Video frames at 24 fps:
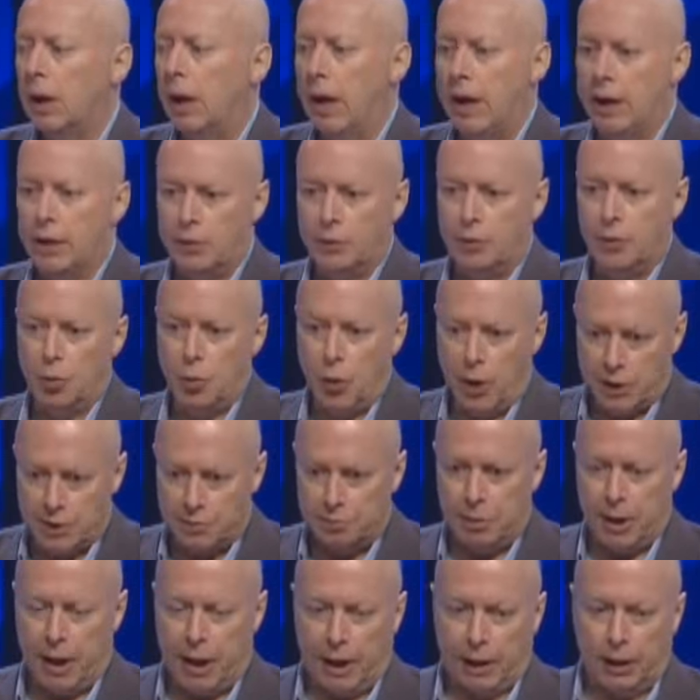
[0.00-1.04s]
and of the
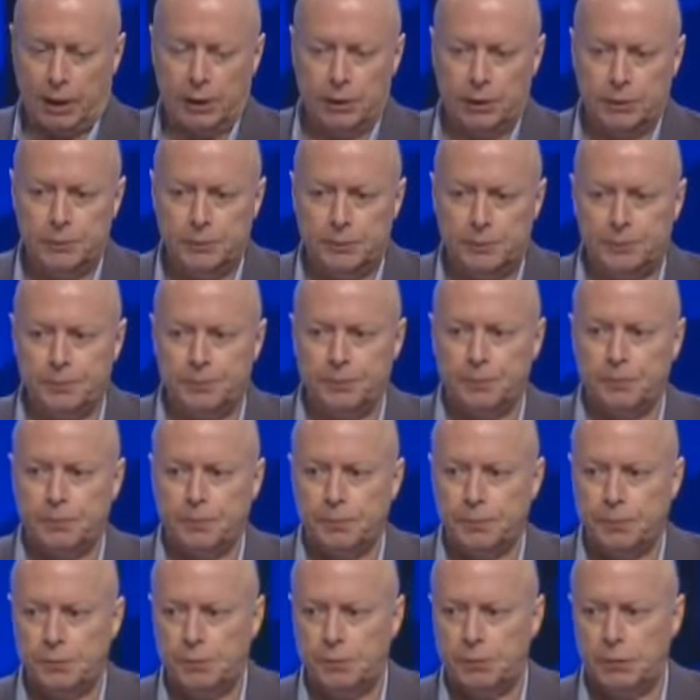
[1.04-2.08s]
West Bank,
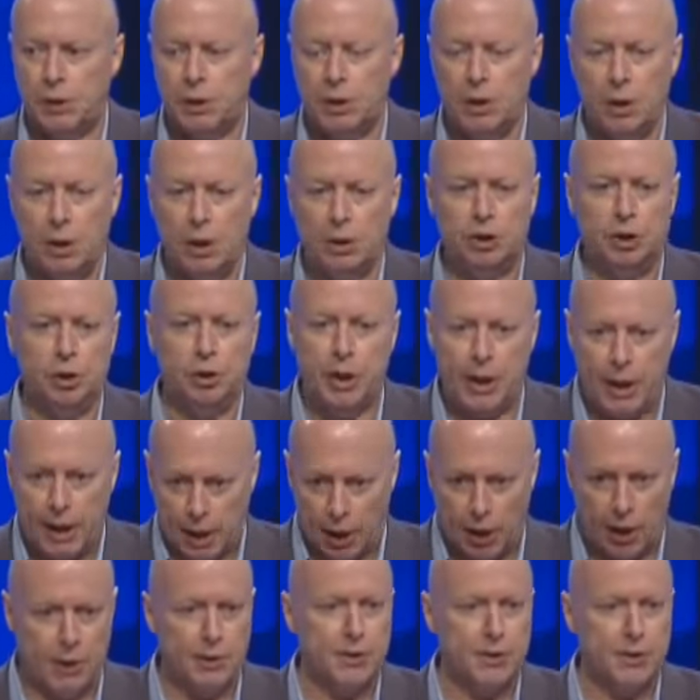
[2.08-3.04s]
Judea